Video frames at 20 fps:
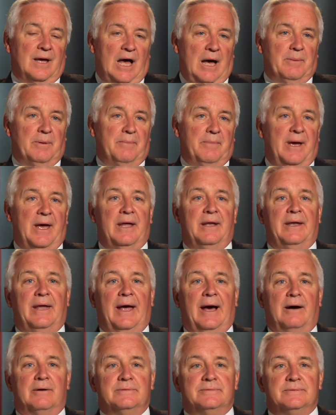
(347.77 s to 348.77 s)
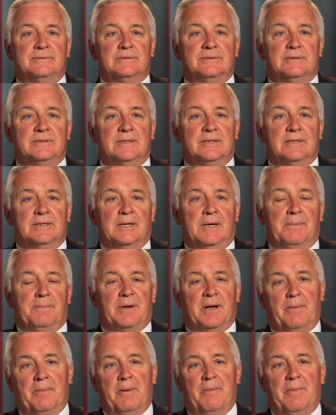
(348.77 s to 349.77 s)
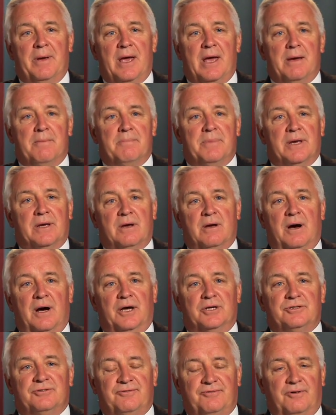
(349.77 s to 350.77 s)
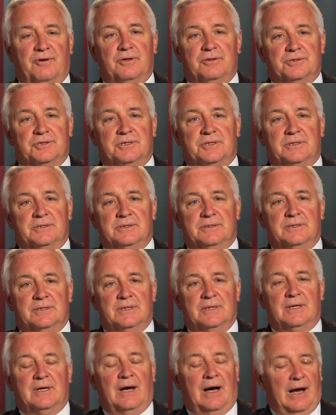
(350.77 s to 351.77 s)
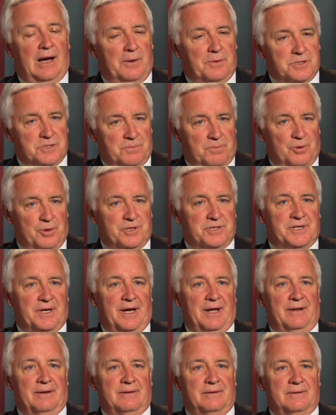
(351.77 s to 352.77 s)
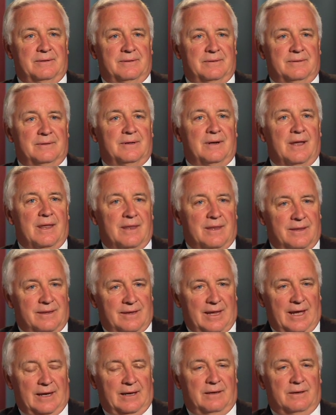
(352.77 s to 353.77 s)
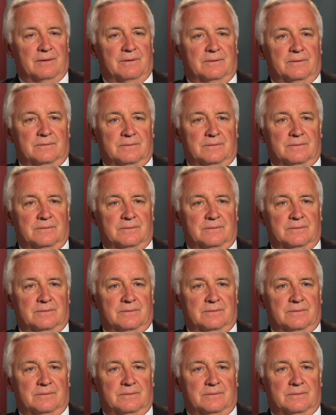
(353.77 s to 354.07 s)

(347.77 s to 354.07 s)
I'm a man now, but I'm a man because first I was a Boy Scout. Thank you.